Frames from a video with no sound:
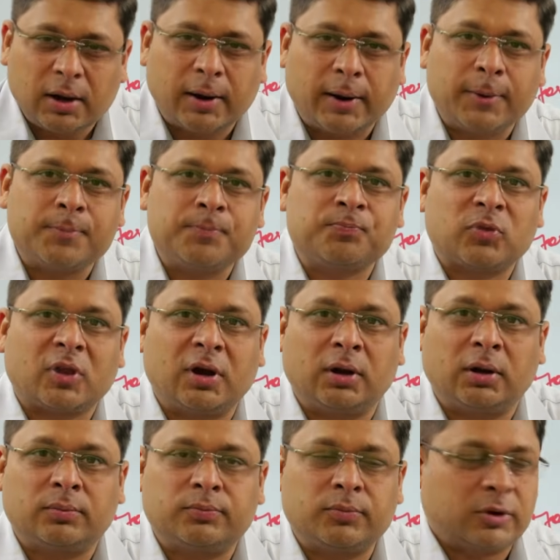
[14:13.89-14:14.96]

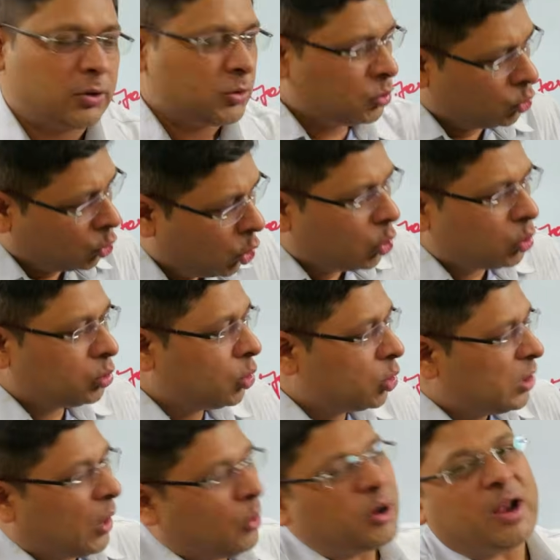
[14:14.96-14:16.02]
No
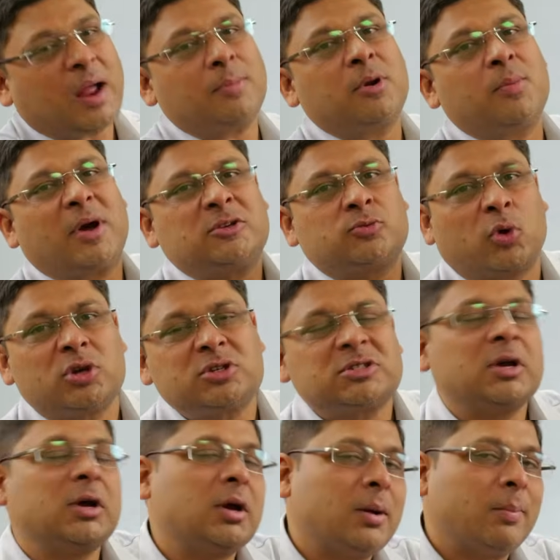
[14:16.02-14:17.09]
doubt it amplifies voice,
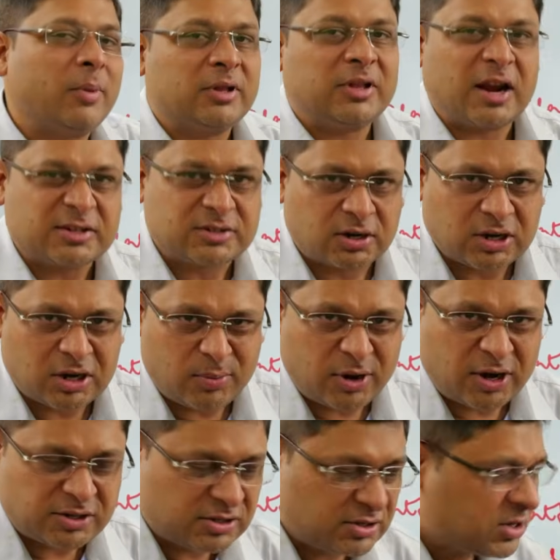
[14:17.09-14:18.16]
but there are certain
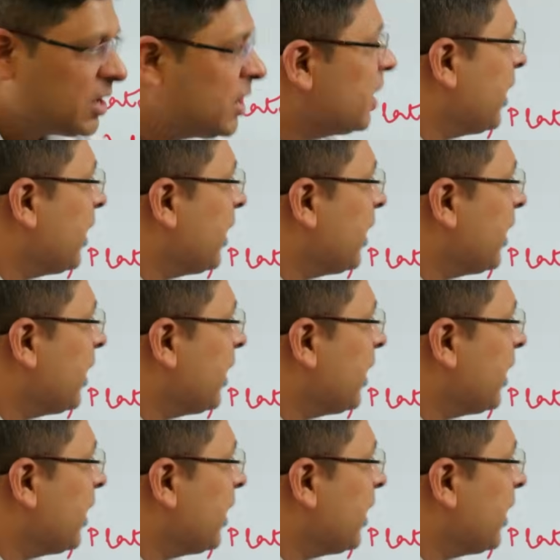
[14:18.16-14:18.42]
limitations.